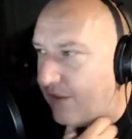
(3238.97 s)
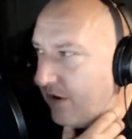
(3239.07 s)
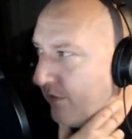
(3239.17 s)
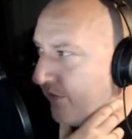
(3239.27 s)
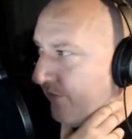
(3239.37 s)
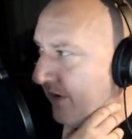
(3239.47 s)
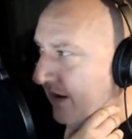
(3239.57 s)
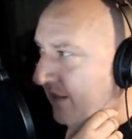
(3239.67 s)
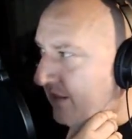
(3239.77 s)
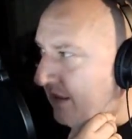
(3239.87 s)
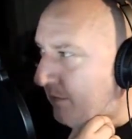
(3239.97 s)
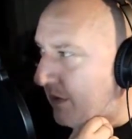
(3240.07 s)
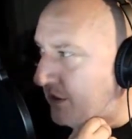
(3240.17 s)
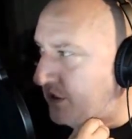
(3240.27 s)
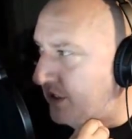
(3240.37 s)
was funny that they
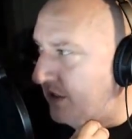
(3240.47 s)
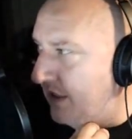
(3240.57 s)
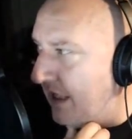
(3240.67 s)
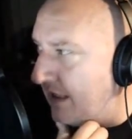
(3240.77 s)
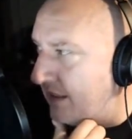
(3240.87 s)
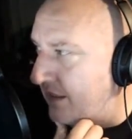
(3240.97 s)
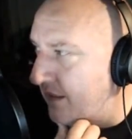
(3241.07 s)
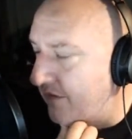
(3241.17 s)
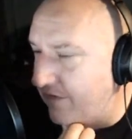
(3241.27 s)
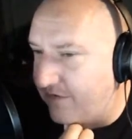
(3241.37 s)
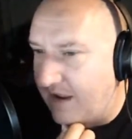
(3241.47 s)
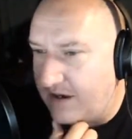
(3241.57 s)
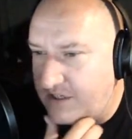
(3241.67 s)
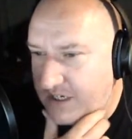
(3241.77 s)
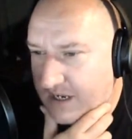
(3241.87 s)
mentioned that this is
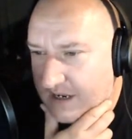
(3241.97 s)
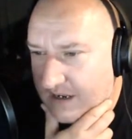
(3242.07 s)
actually